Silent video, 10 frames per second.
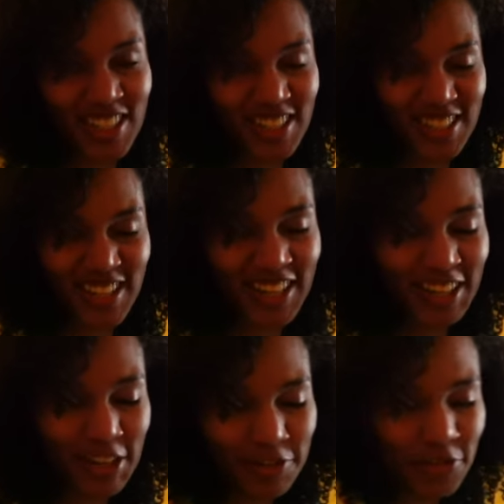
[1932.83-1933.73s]
and exciting
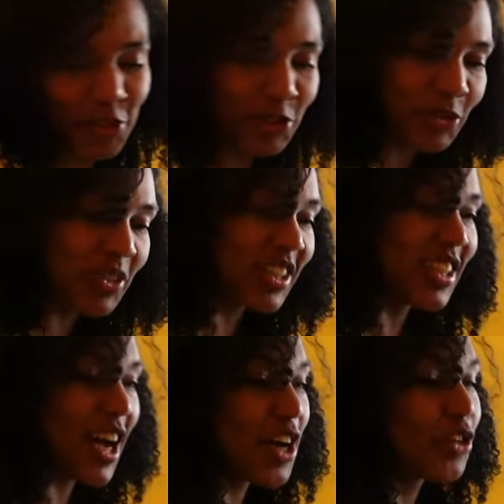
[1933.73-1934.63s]
enough for you to
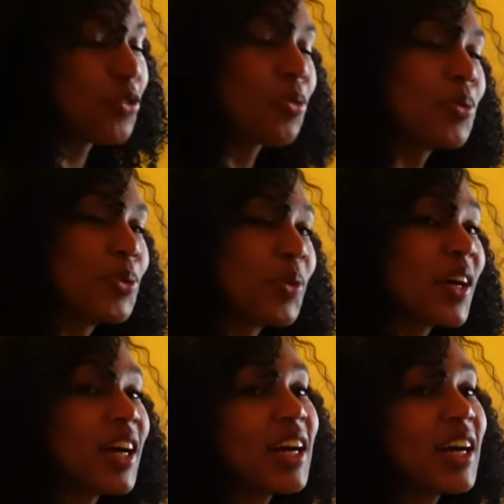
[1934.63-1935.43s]
tie you through